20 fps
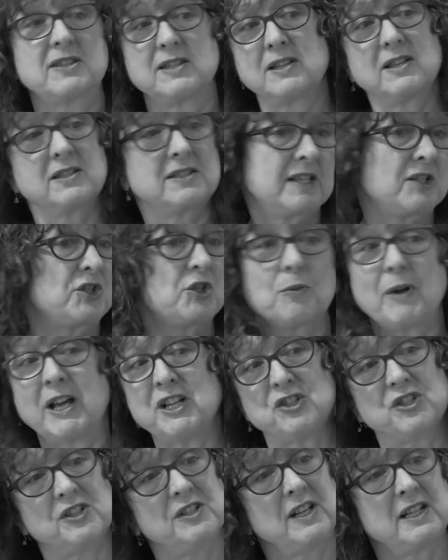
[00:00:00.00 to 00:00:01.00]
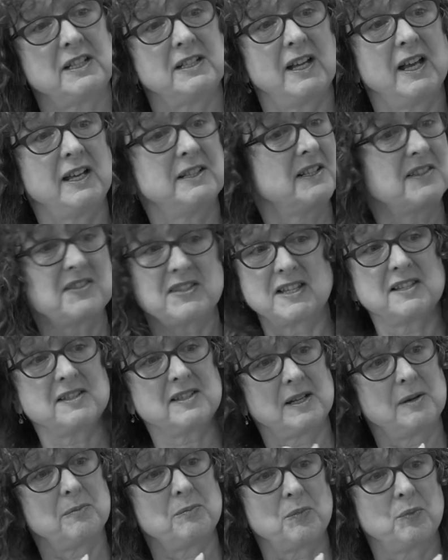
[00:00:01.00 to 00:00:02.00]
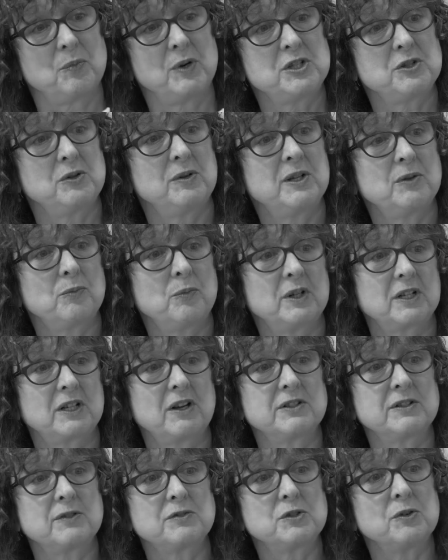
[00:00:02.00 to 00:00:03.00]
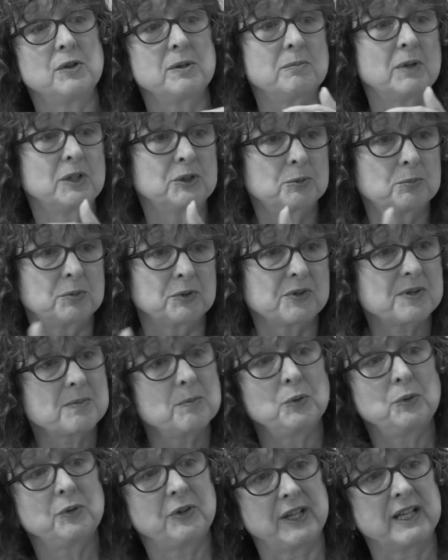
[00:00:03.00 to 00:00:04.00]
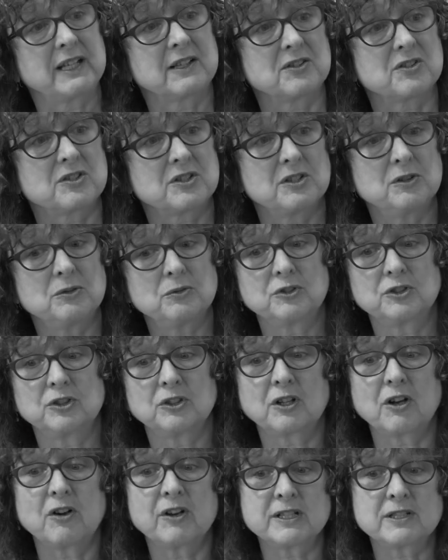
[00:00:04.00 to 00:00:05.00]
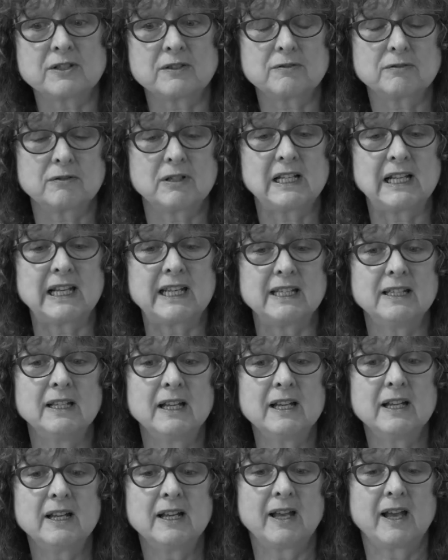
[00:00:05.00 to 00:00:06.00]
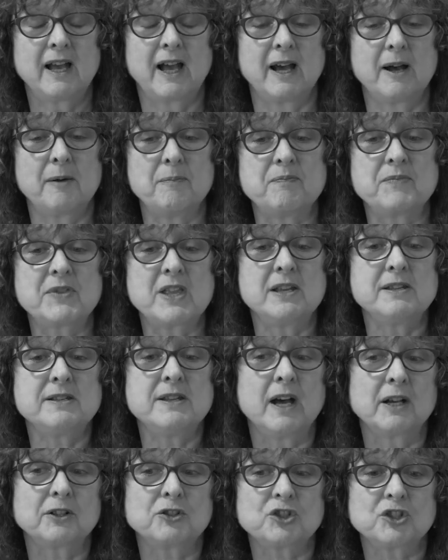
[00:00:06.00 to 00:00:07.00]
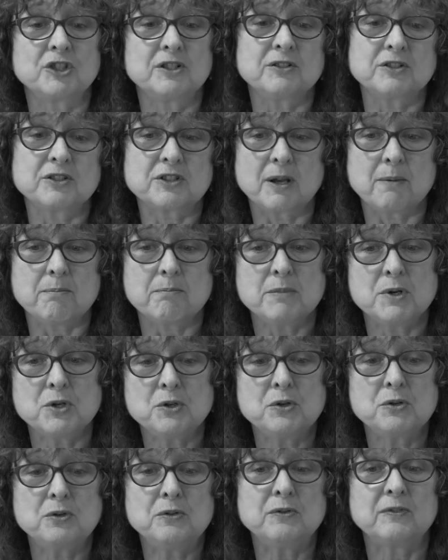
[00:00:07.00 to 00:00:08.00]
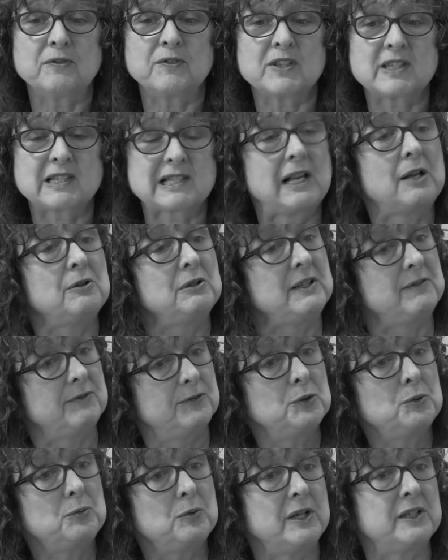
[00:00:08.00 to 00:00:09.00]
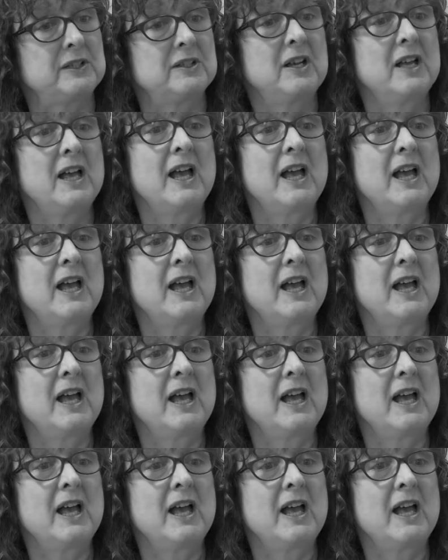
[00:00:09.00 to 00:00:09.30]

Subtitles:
situation and a system. We're kind of doing multiple small things to kind of really nudge and move slowly forward.